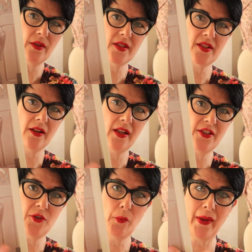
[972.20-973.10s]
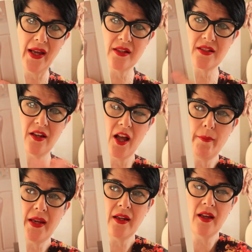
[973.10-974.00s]
size your pattern. I
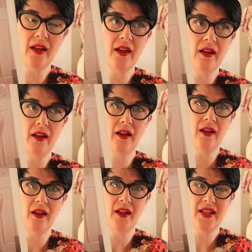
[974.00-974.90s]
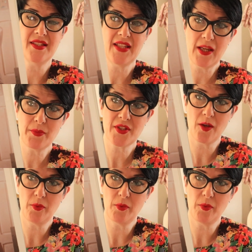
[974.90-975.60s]
mean, it seems so